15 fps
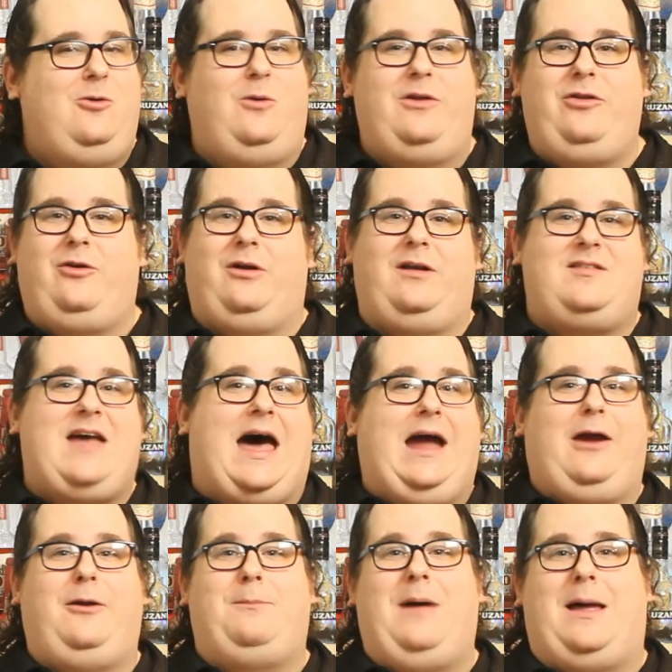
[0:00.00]
Whether you're a
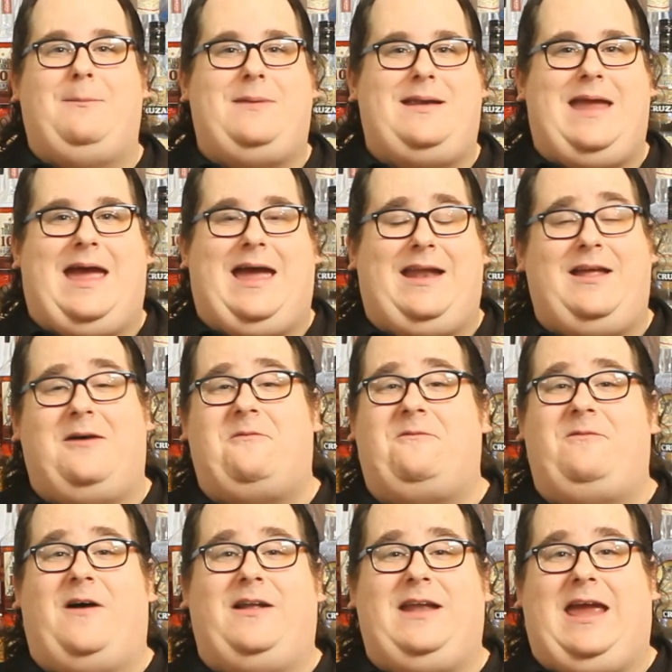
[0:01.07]
tired mom and dad, a
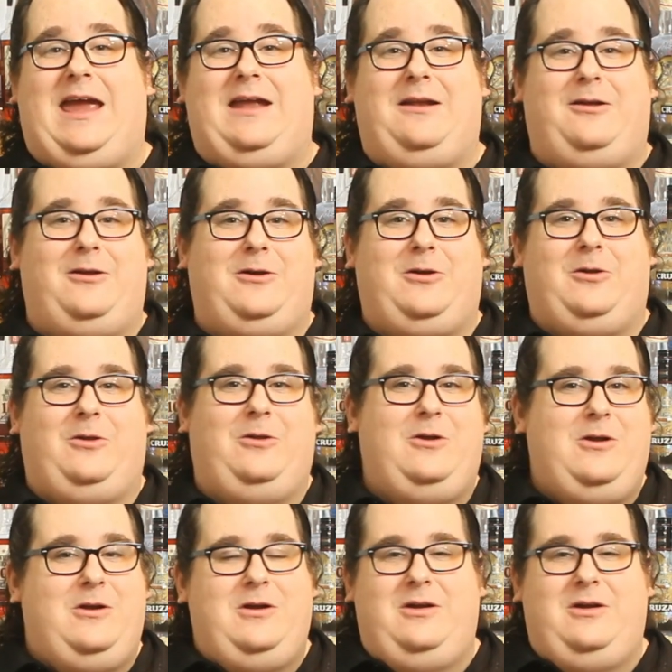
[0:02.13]
fun aunt and uncle,